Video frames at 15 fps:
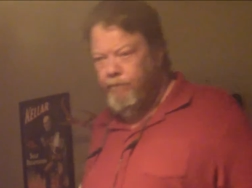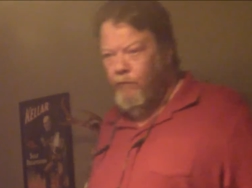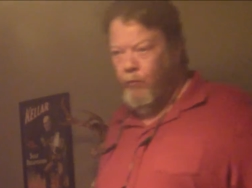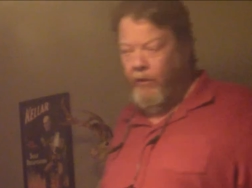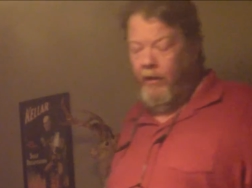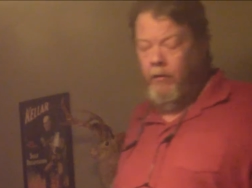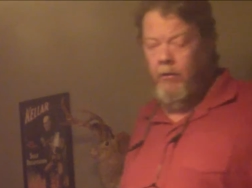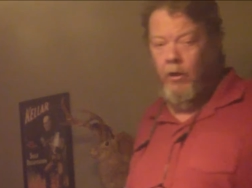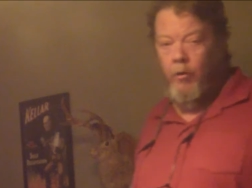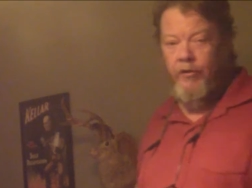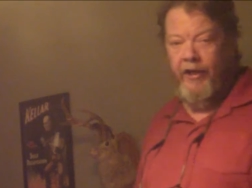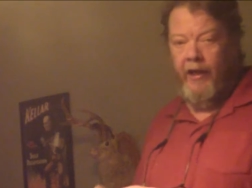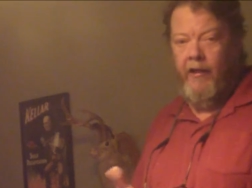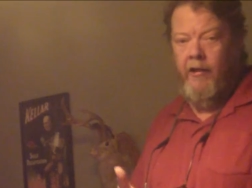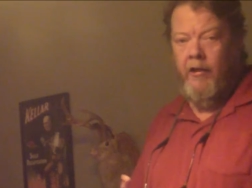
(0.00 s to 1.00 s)
well,
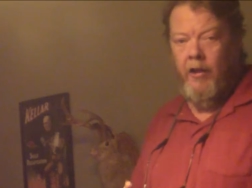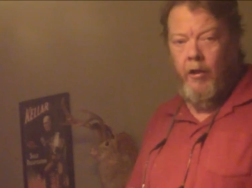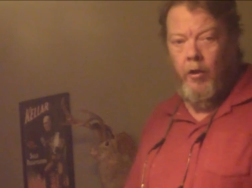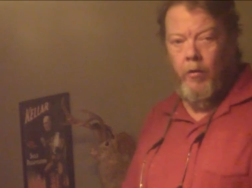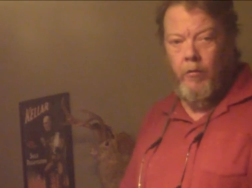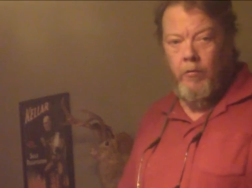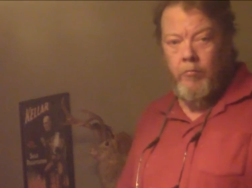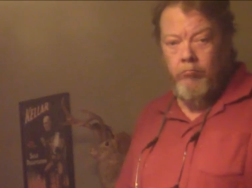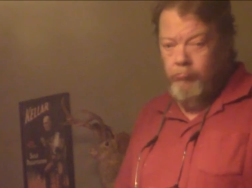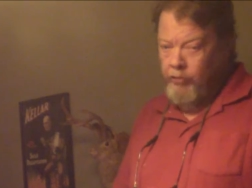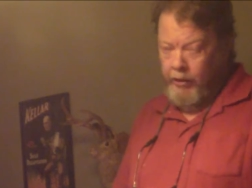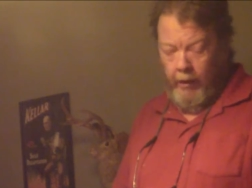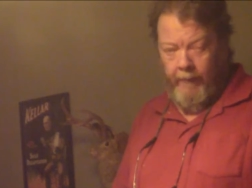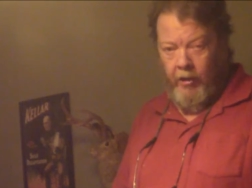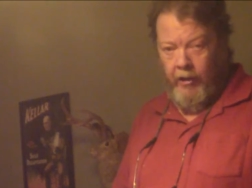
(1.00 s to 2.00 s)
okay,
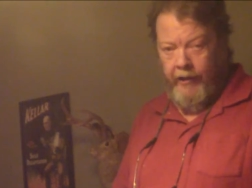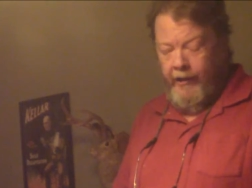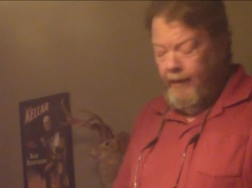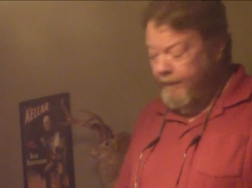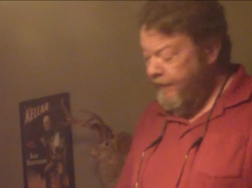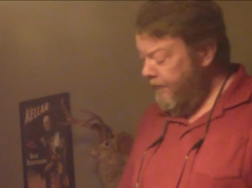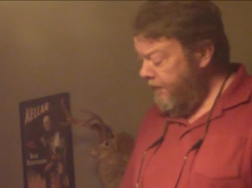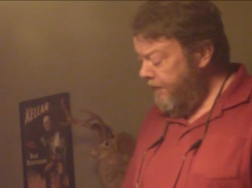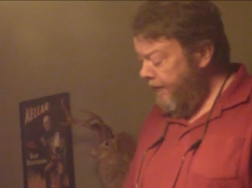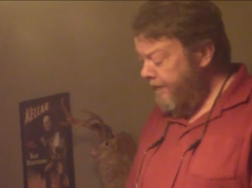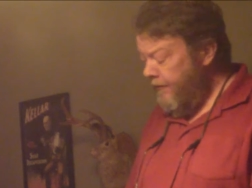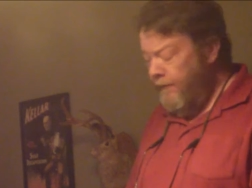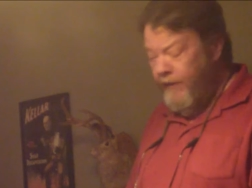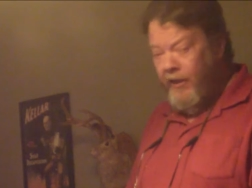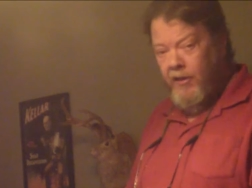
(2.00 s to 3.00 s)
come on up, because it
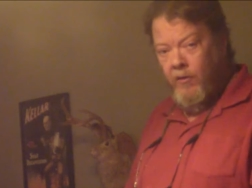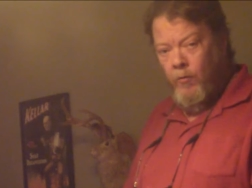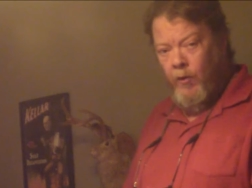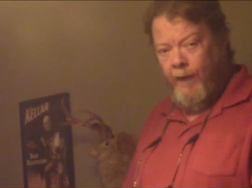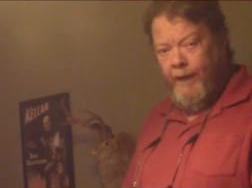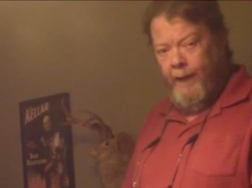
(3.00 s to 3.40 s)
doesn't matter what they